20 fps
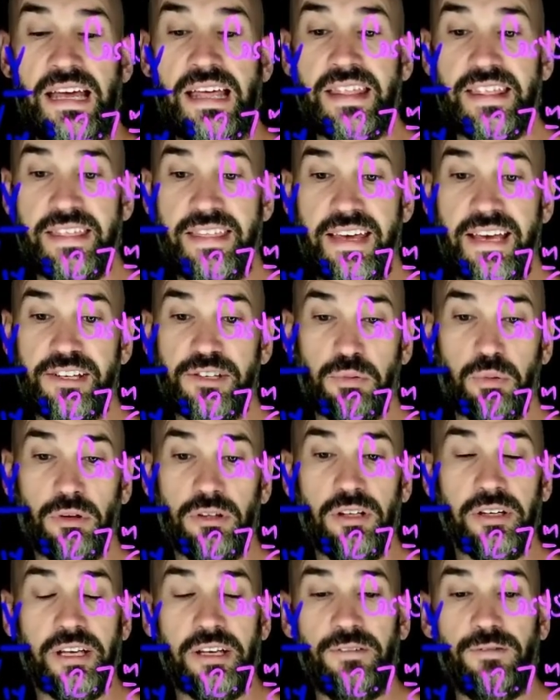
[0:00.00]
This we're
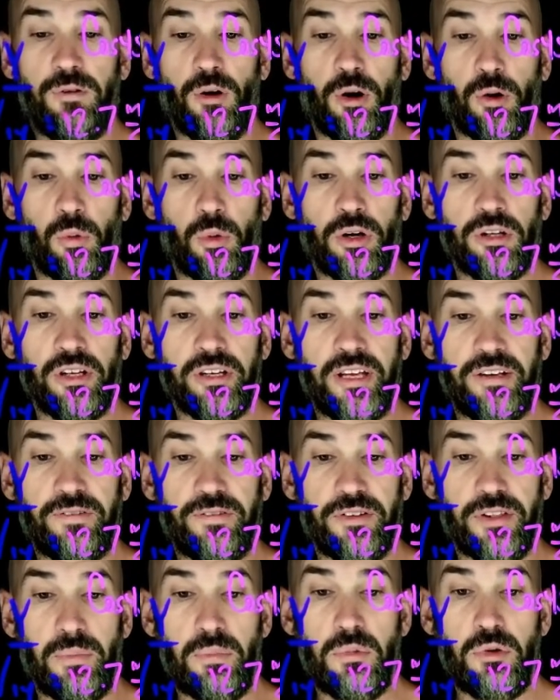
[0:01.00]
looking for
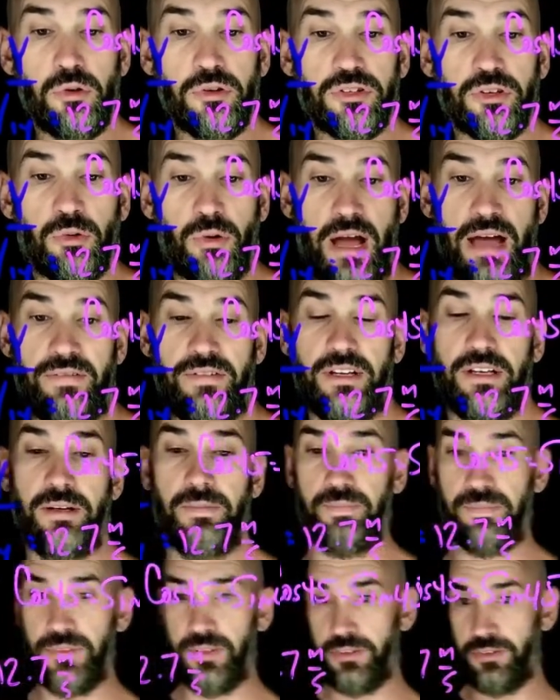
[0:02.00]
the moon's gravity.
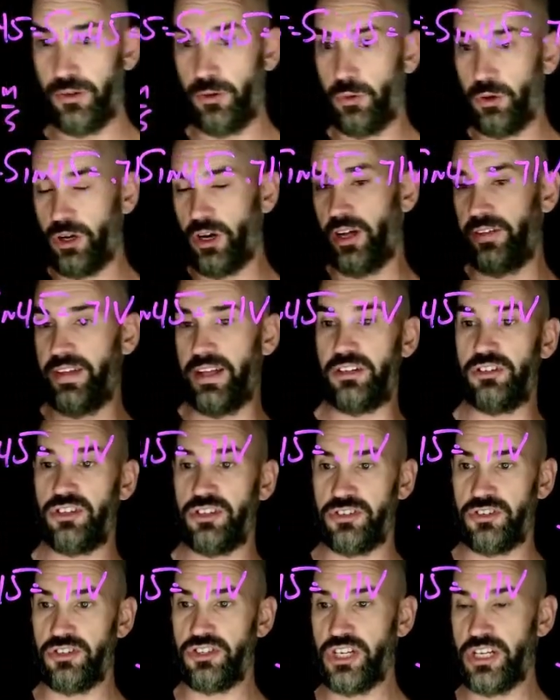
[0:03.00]
So we'll call that
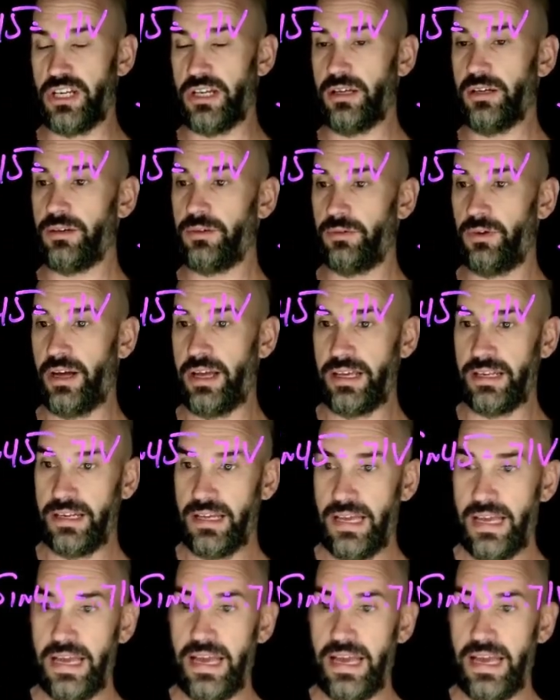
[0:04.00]
just g, right?